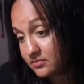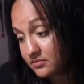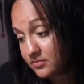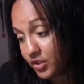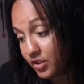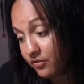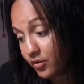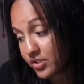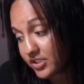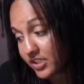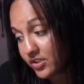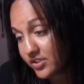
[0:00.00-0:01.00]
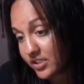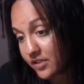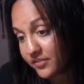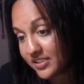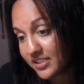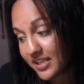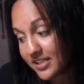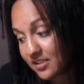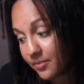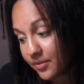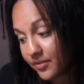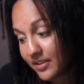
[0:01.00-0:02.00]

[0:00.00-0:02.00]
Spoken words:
You forcing yourself to say something that